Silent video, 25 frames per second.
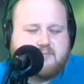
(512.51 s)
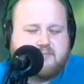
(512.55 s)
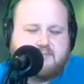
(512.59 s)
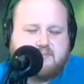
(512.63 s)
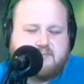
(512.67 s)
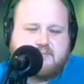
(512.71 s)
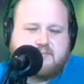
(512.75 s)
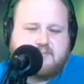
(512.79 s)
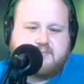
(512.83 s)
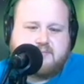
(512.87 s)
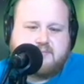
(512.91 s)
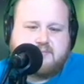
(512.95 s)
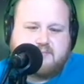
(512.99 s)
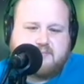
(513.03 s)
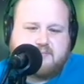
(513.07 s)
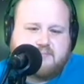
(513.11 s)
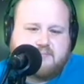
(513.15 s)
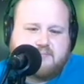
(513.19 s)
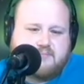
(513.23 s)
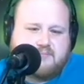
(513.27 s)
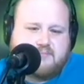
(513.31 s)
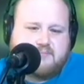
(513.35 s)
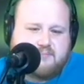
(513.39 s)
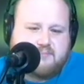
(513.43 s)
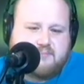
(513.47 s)

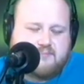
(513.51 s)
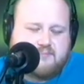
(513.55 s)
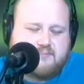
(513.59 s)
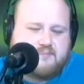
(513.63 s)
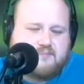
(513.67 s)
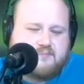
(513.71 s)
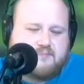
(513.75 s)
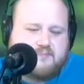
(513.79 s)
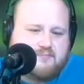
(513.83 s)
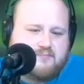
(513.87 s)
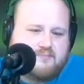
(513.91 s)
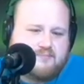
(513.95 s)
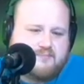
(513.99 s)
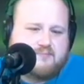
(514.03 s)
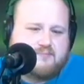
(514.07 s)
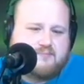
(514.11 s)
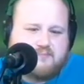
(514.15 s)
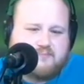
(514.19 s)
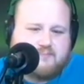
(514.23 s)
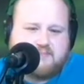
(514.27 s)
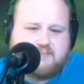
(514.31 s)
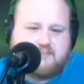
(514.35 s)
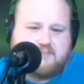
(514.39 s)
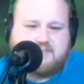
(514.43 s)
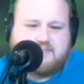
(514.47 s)

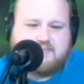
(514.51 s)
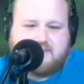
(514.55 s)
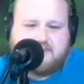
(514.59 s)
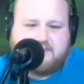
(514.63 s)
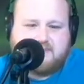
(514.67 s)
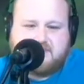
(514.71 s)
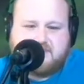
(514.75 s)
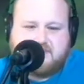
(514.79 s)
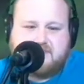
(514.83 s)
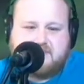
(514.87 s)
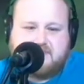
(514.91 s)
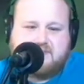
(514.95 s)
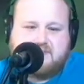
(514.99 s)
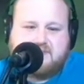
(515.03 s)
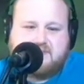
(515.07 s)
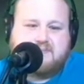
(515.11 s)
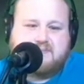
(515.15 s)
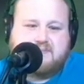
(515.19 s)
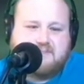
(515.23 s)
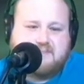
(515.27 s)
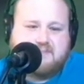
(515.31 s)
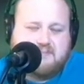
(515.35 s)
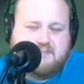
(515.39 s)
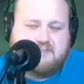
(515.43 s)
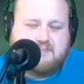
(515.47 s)

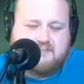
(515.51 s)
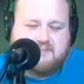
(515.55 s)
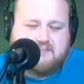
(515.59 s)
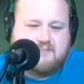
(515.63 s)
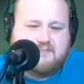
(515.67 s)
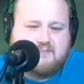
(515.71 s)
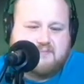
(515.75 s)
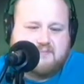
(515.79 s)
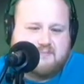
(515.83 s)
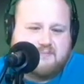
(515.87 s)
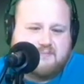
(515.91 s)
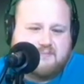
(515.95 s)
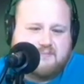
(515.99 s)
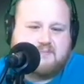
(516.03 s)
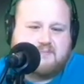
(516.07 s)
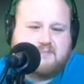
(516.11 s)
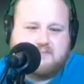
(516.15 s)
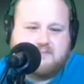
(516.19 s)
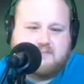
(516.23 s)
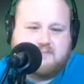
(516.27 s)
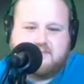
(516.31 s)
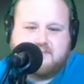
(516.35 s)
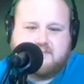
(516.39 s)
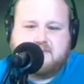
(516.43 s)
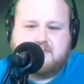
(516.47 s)

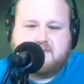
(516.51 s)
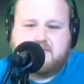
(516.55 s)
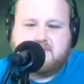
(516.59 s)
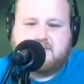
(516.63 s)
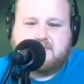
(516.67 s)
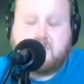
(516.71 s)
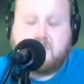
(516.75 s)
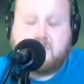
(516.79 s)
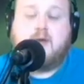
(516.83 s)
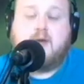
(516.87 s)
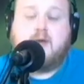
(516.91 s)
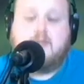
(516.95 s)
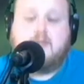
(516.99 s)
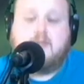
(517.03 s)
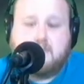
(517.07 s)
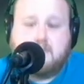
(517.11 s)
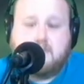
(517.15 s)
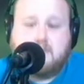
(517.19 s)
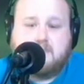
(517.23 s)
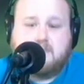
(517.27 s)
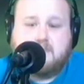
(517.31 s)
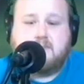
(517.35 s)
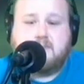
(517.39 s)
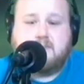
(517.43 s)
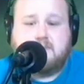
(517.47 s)

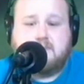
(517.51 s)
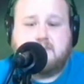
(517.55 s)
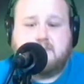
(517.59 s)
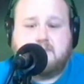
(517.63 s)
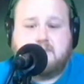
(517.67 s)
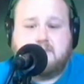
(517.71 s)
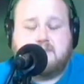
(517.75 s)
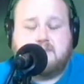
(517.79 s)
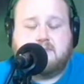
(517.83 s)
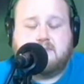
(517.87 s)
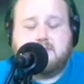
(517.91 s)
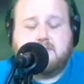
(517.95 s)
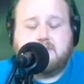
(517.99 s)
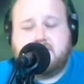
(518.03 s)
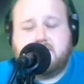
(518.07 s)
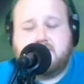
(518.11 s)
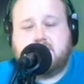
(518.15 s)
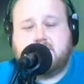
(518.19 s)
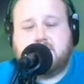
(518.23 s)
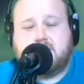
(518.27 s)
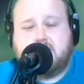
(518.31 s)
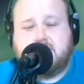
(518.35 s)
[no speech]